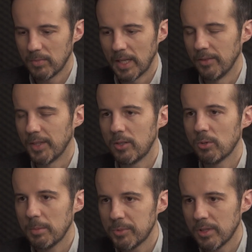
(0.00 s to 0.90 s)

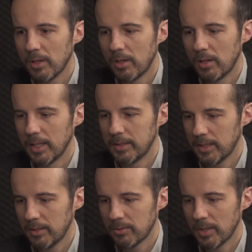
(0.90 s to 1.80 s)
anti-corruption law,
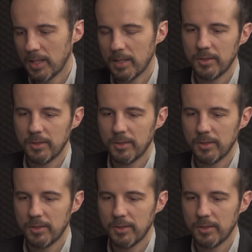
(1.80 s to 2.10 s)
etc.